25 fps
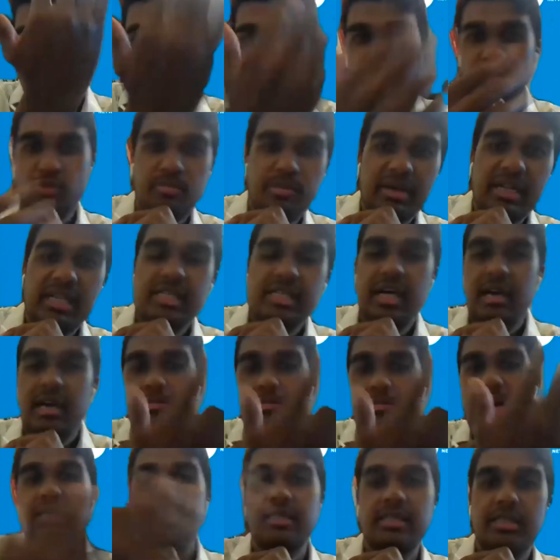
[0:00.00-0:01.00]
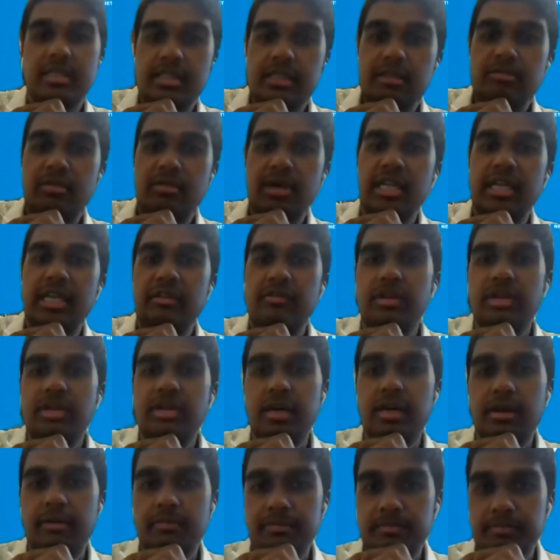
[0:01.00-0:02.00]
You build the capacity, the money will
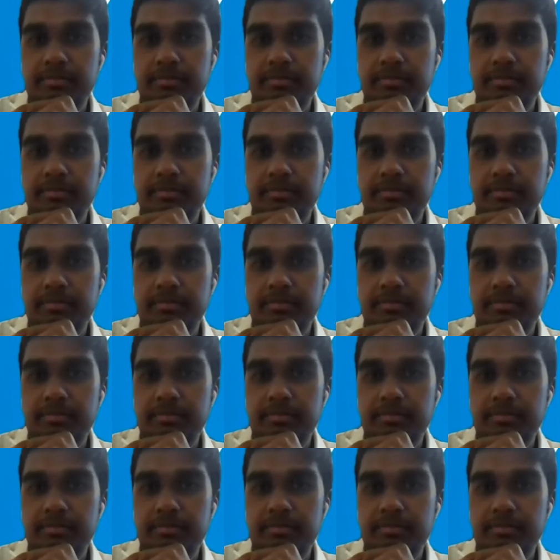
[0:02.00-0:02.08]
come.